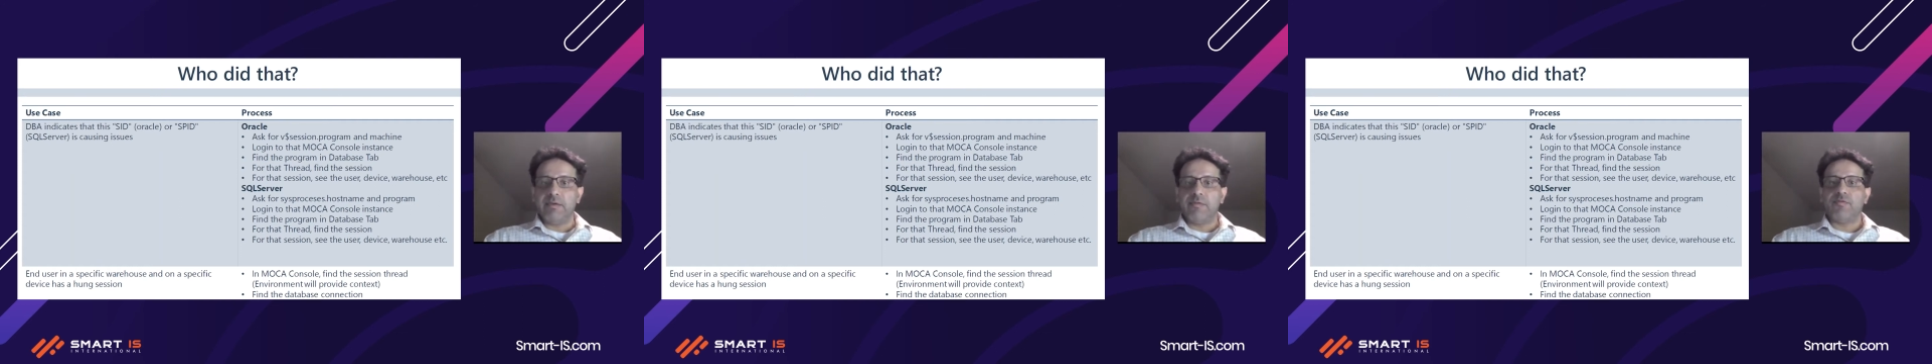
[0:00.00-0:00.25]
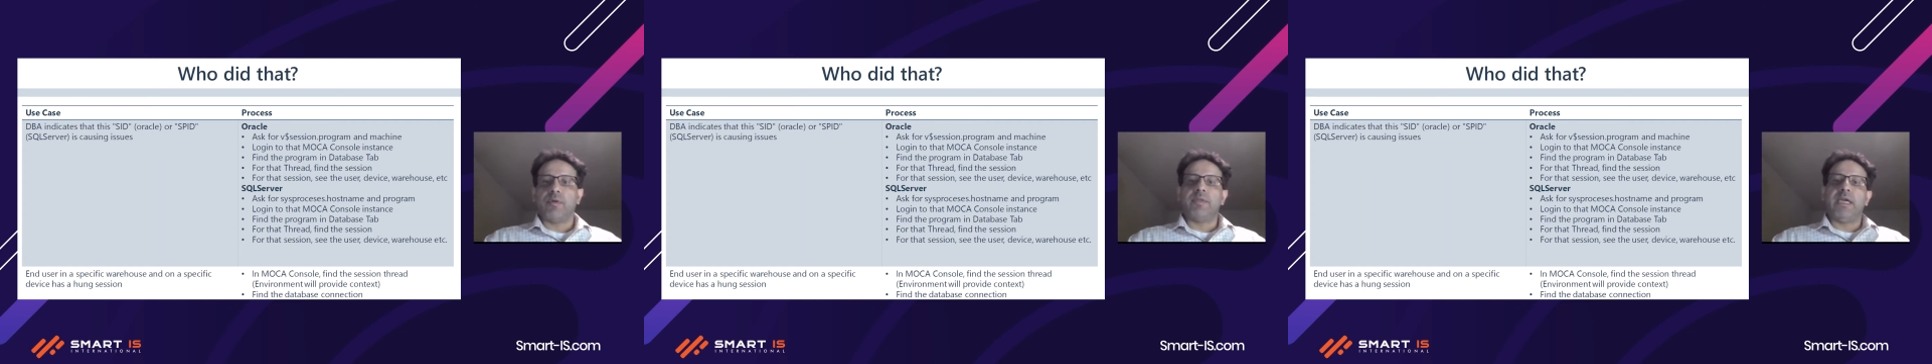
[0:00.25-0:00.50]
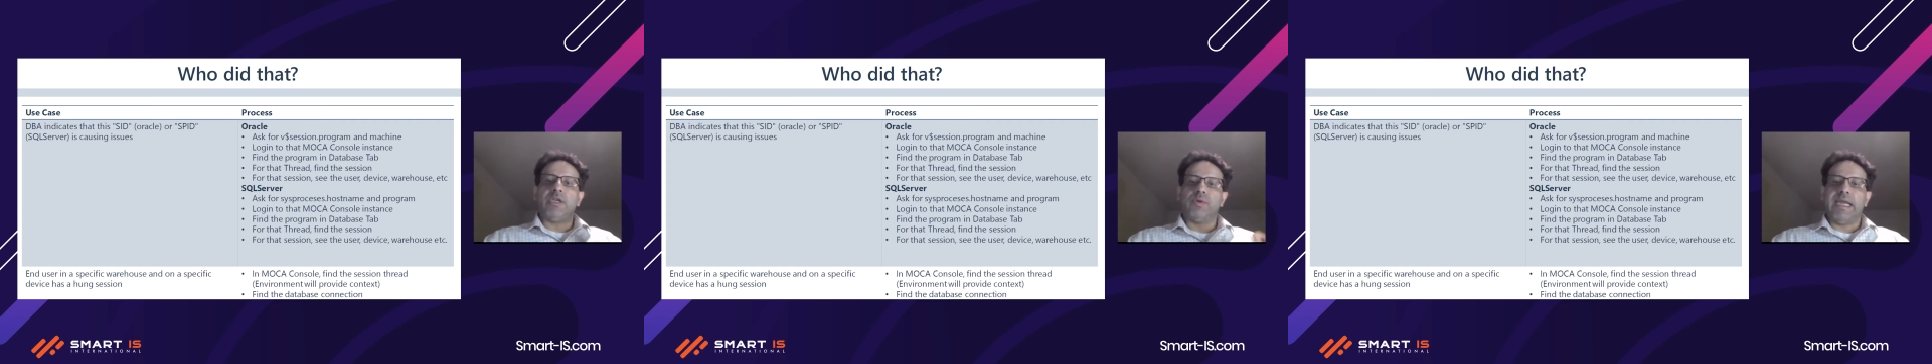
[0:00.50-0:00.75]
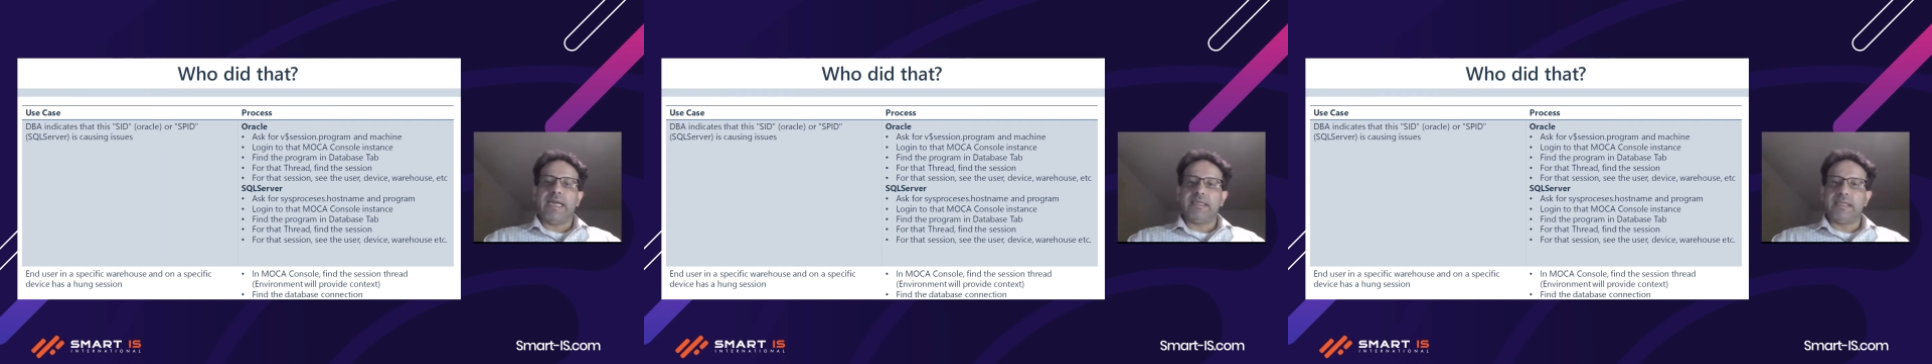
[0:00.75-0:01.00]
From there, you
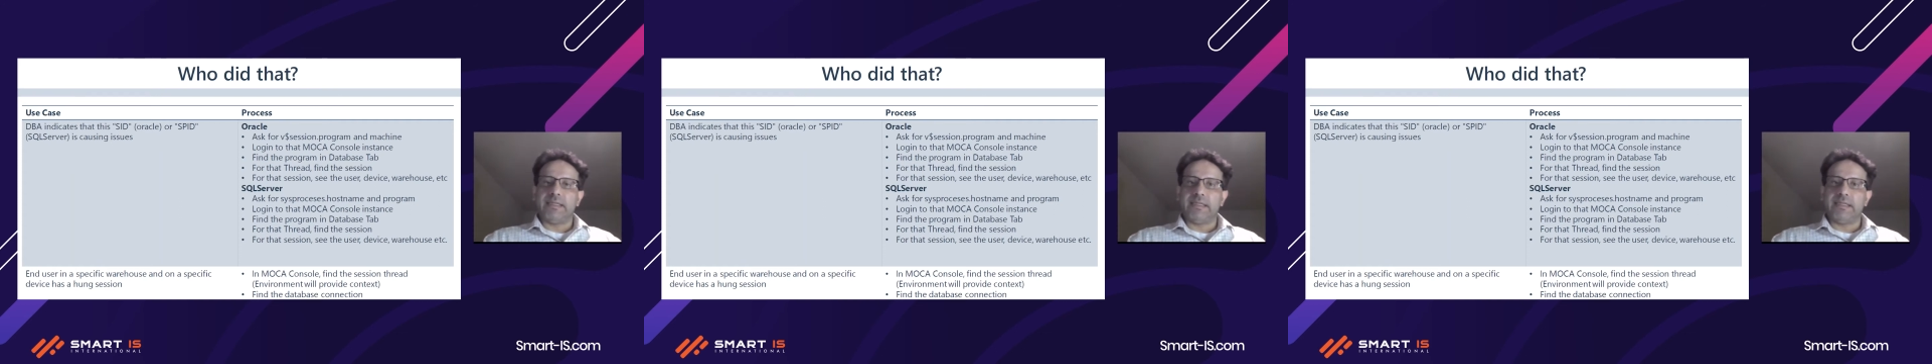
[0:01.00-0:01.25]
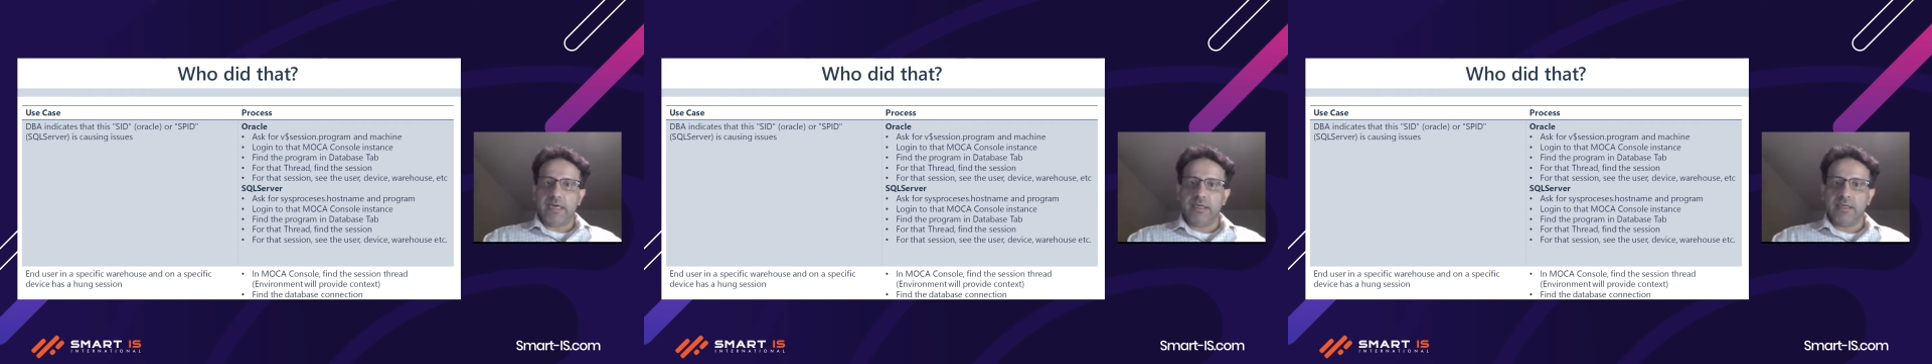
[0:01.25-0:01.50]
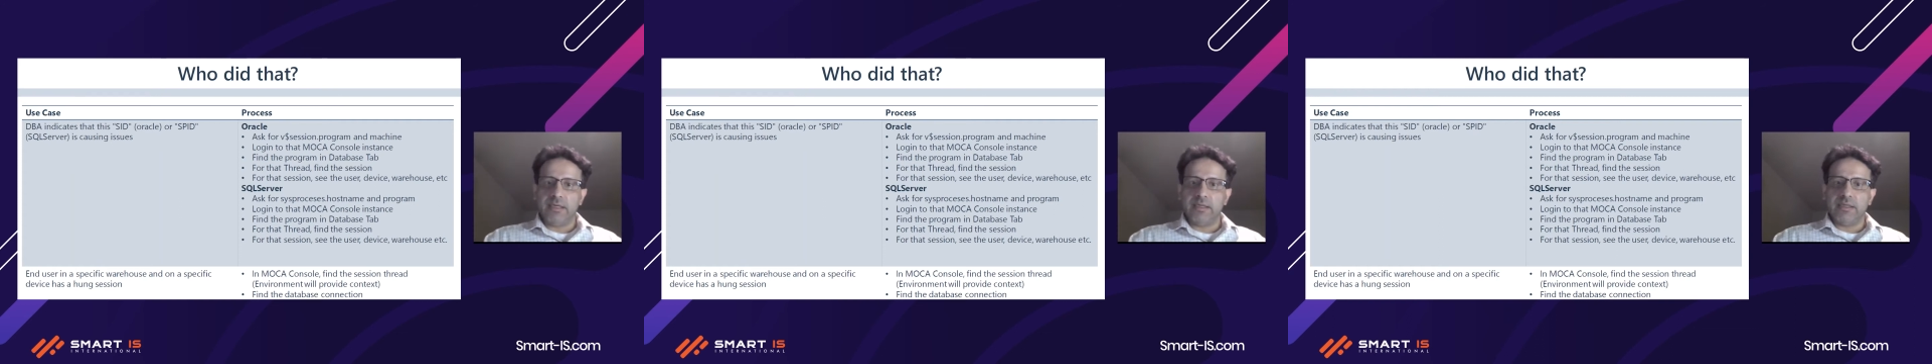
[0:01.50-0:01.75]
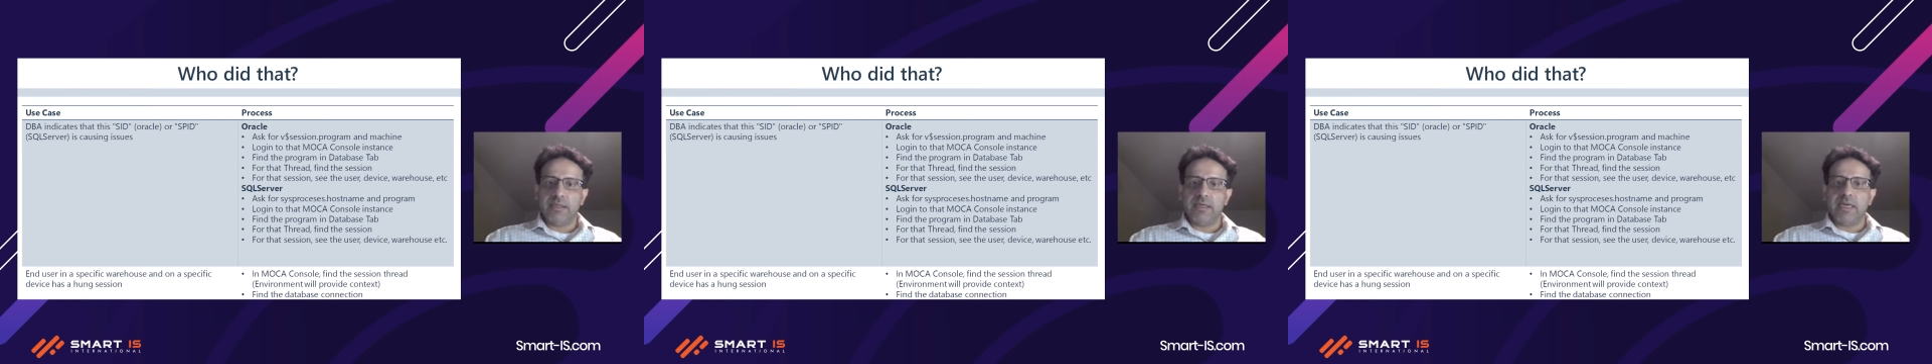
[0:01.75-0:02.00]
would get the thread.
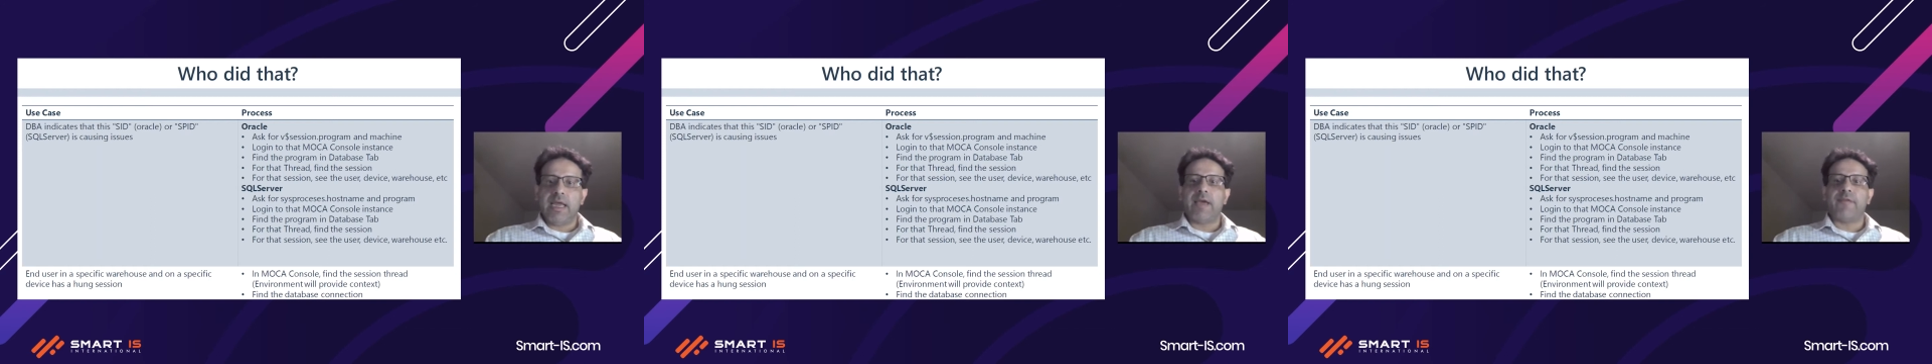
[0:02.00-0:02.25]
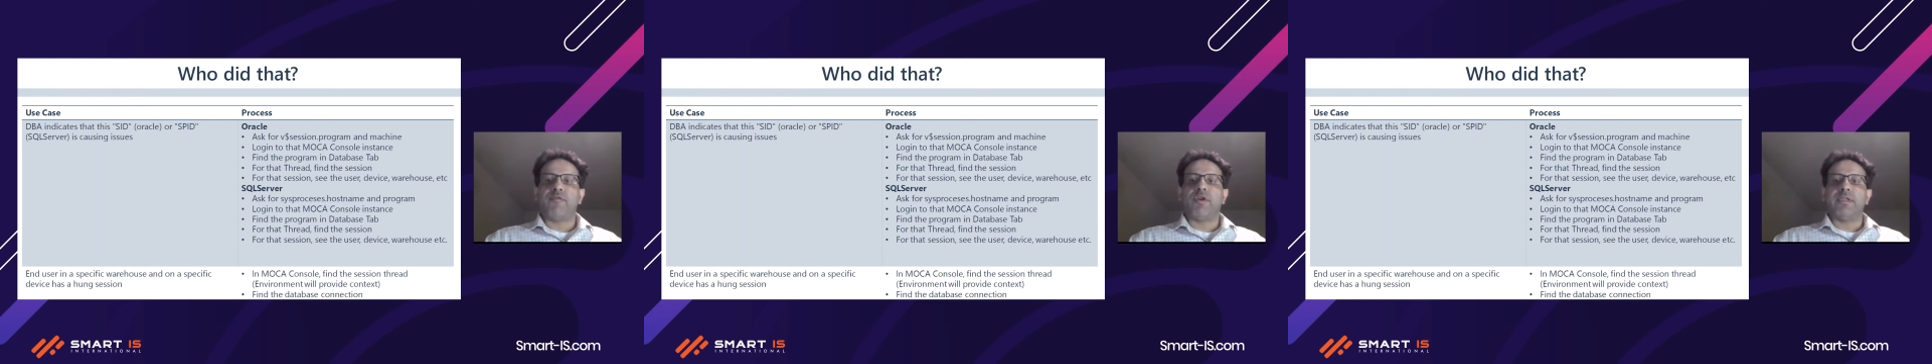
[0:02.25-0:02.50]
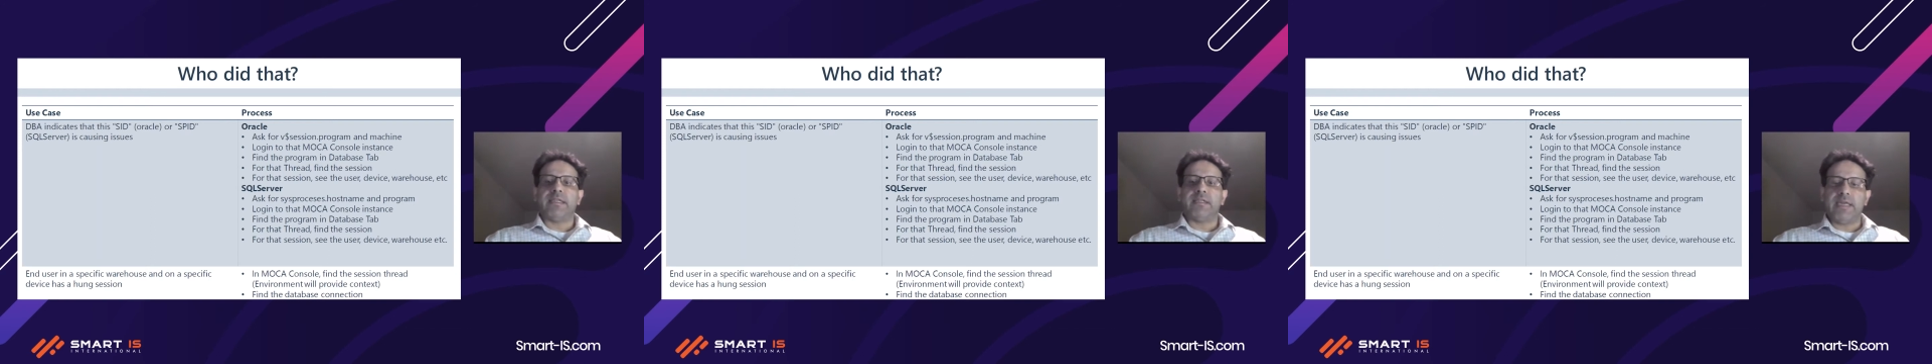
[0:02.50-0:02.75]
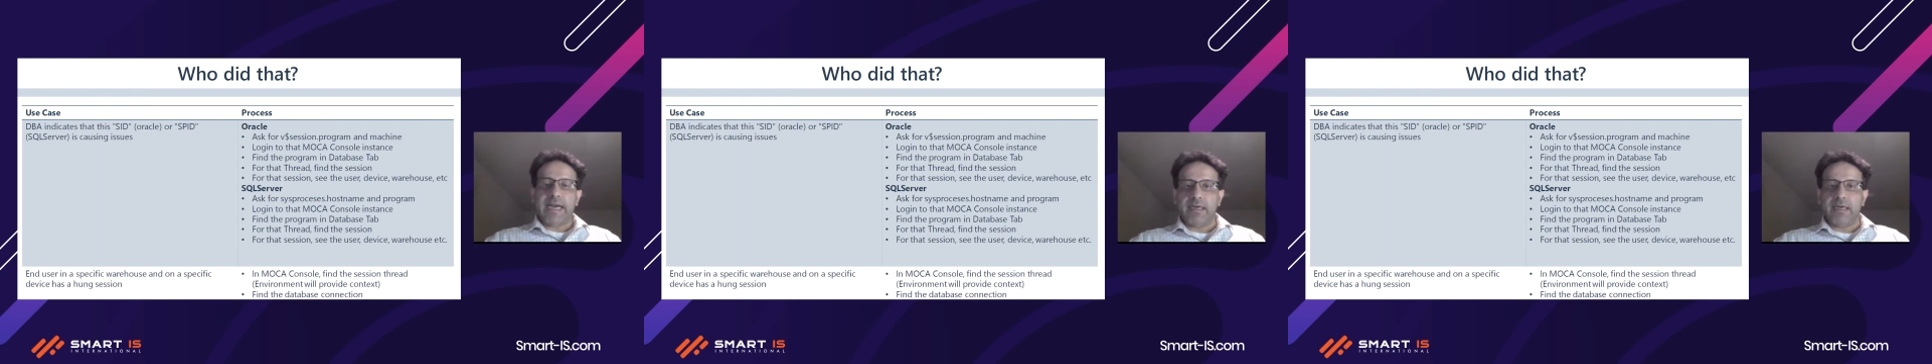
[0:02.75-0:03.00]
And for that
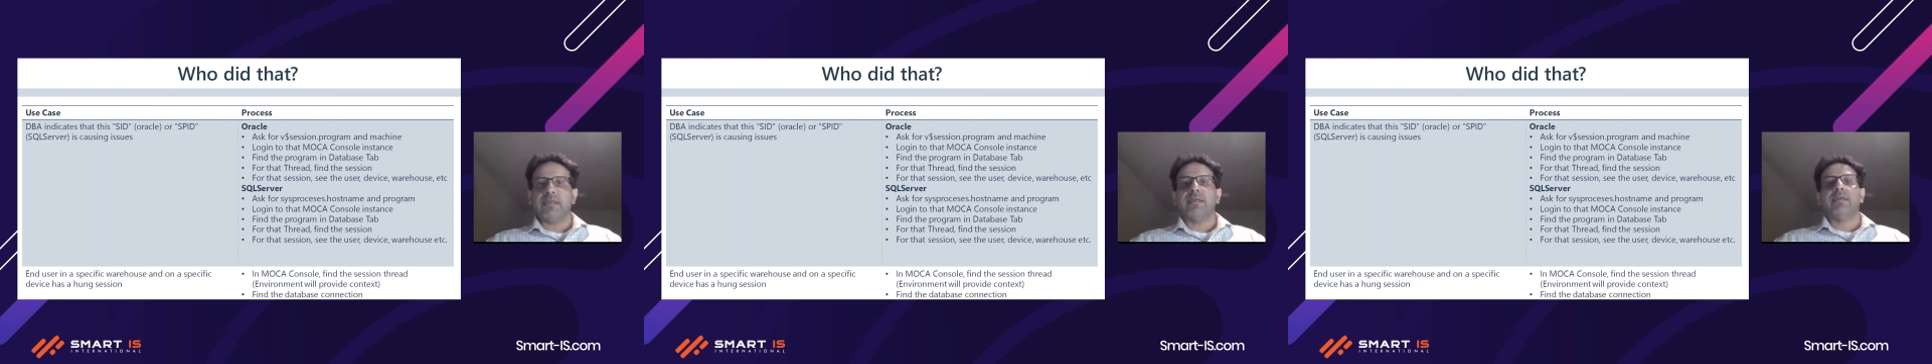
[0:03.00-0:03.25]
thread,